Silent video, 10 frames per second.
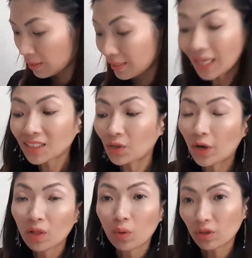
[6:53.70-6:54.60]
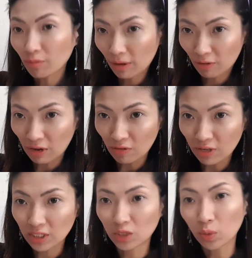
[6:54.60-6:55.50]
Next oil, one of my
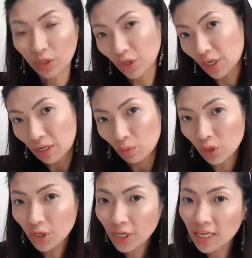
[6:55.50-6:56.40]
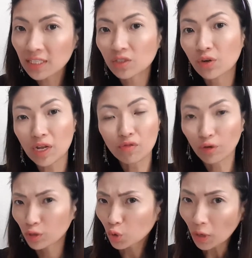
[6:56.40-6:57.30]
favorites, is wintergreen. Wintergreen is great
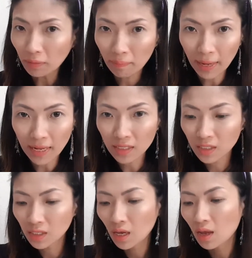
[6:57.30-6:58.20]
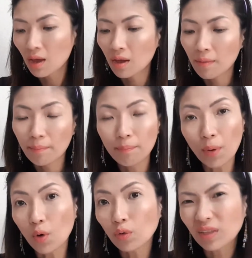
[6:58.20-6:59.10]
for joint pains,
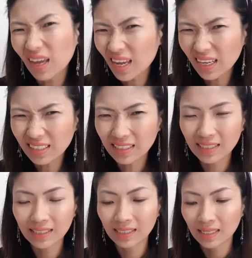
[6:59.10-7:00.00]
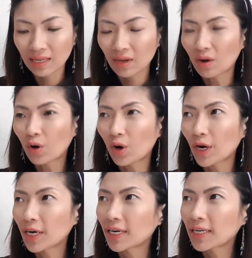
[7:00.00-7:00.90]
bone aches,
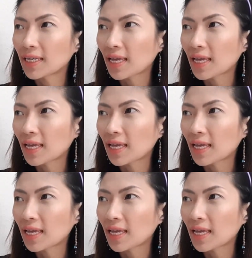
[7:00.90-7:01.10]
or